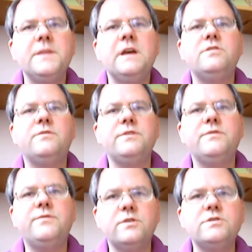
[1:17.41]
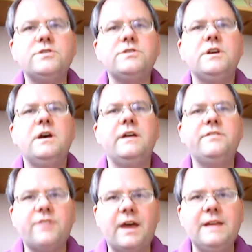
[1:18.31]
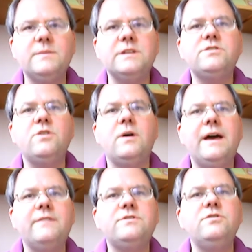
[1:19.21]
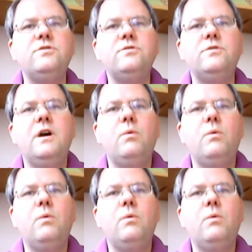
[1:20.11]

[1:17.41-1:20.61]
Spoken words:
So for the first assignments, you'll have two.